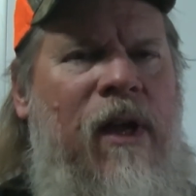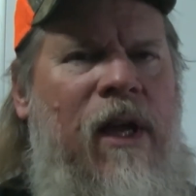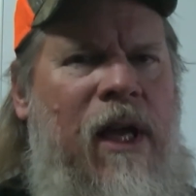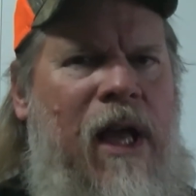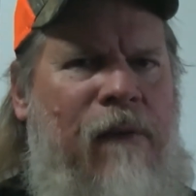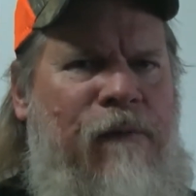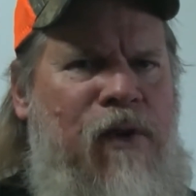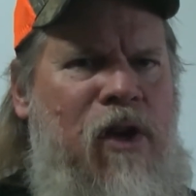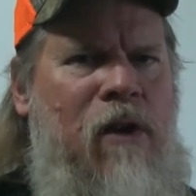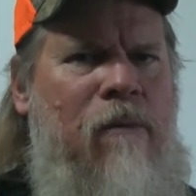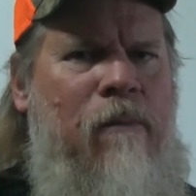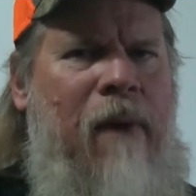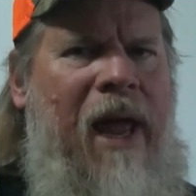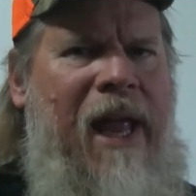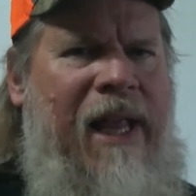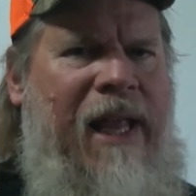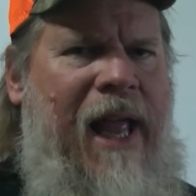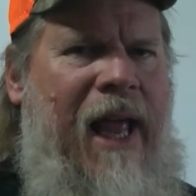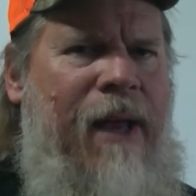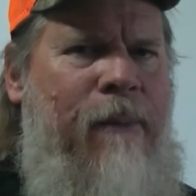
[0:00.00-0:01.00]
If you
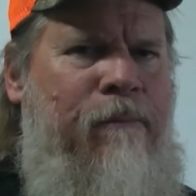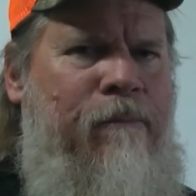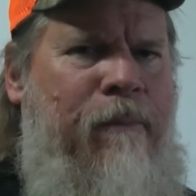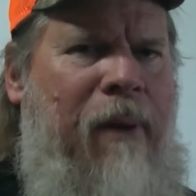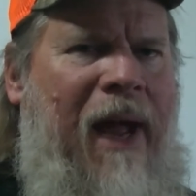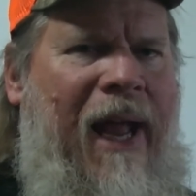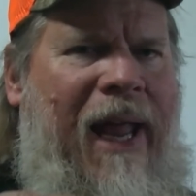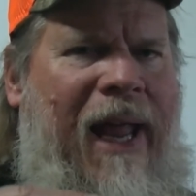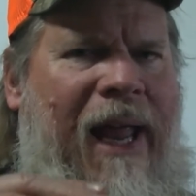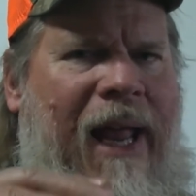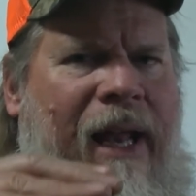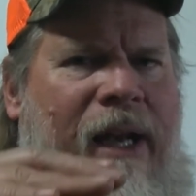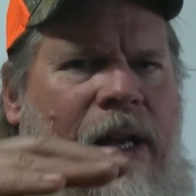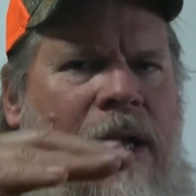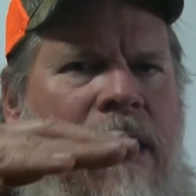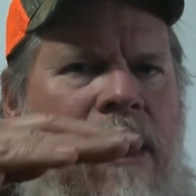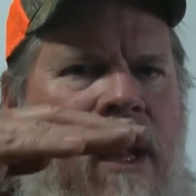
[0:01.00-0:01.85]
make a pan